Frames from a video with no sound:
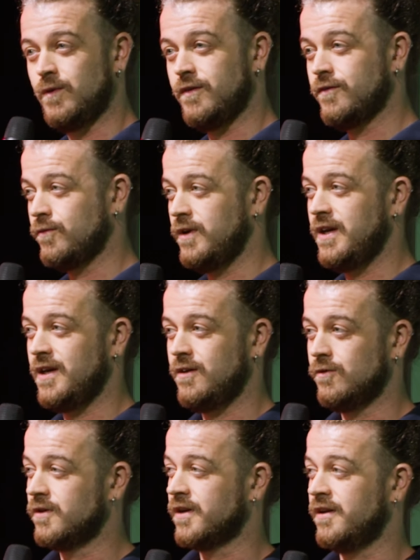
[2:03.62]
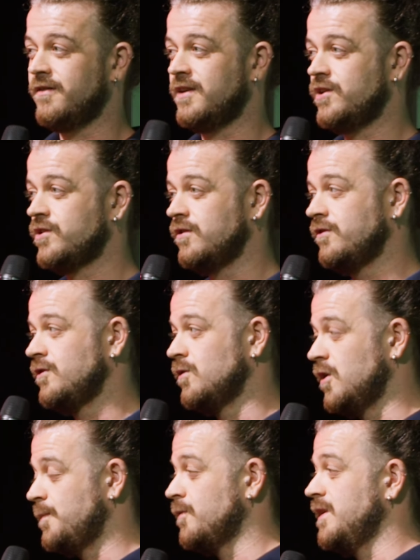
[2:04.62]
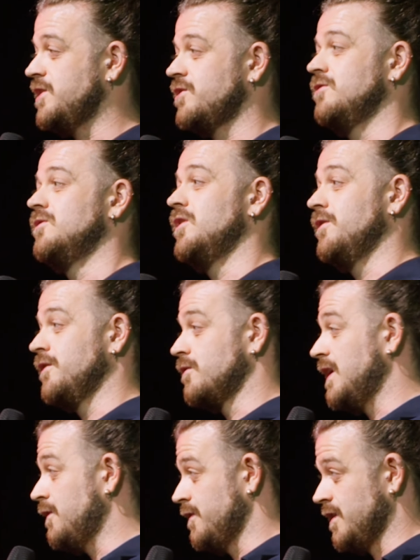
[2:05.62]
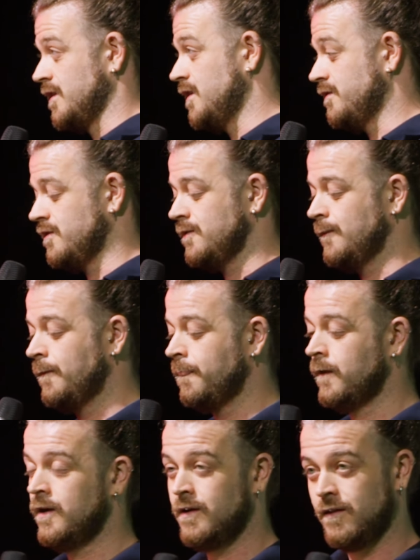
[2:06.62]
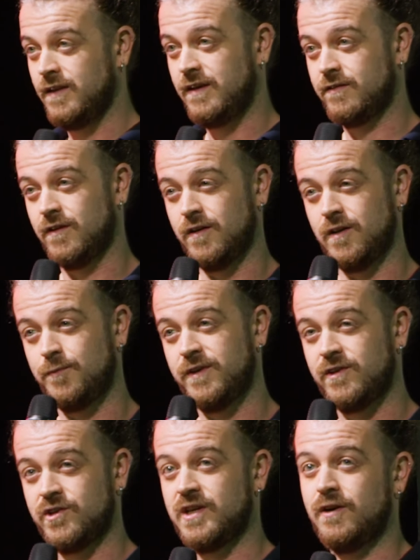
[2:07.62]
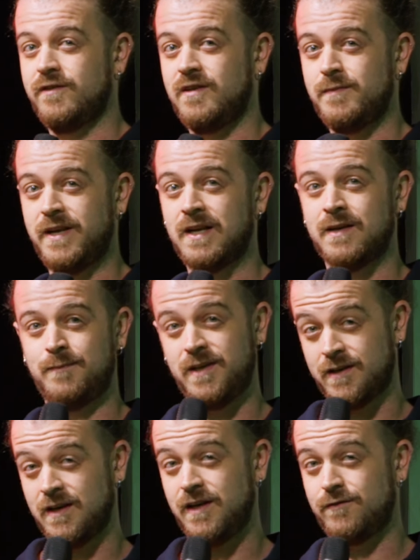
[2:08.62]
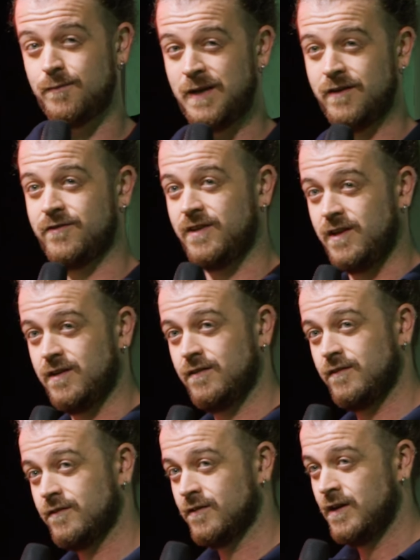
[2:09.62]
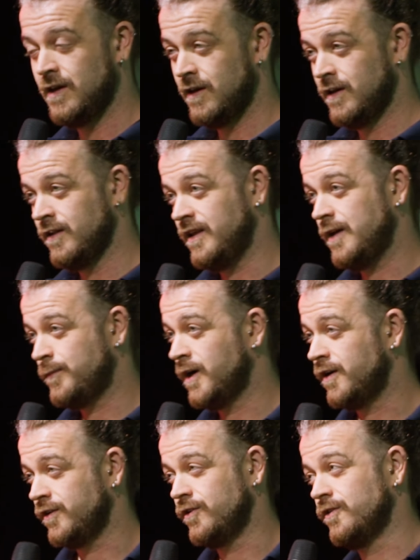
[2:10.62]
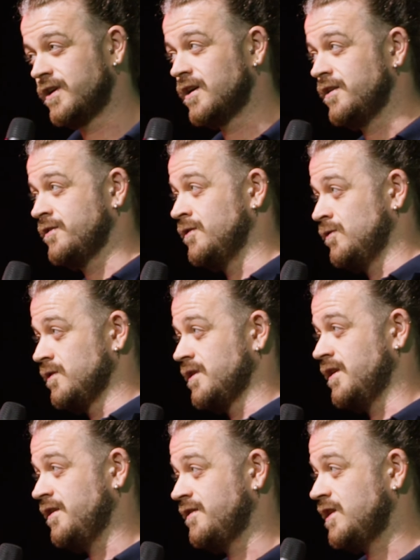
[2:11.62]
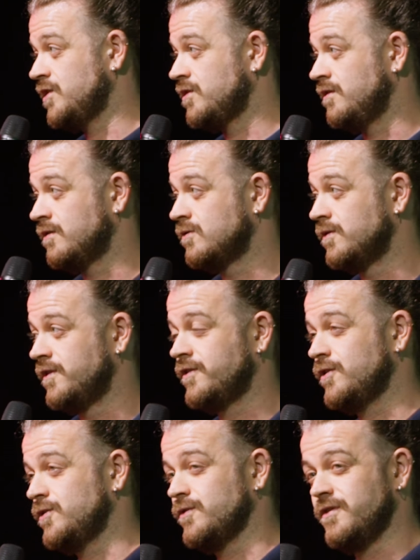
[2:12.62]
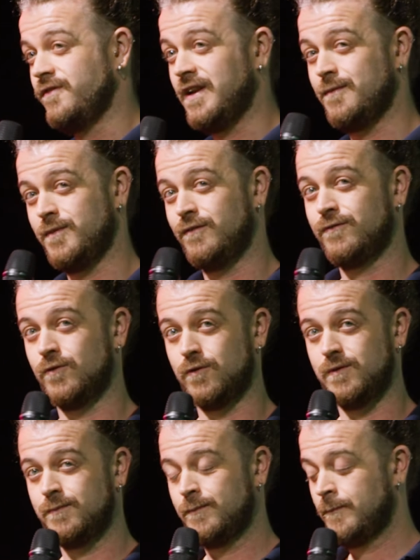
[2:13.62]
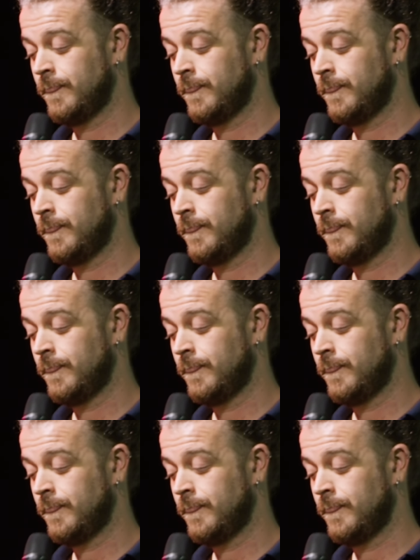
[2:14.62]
with 3 organizations who are operational on the ground in Gaza. These are the British charity Medical Aid for Palestinians, their partner, a Gazan organization called the Social Development Forum,